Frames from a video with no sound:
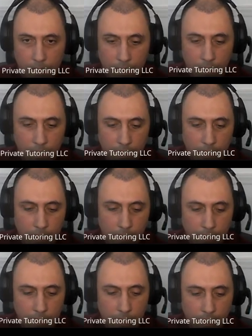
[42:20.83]
a
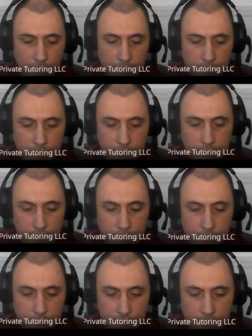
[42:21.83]
las
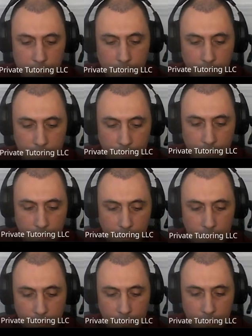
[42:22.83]

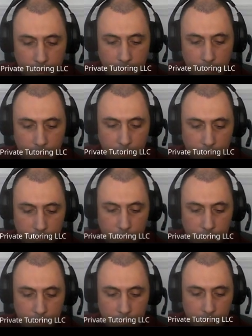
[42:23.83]
7 de la noche.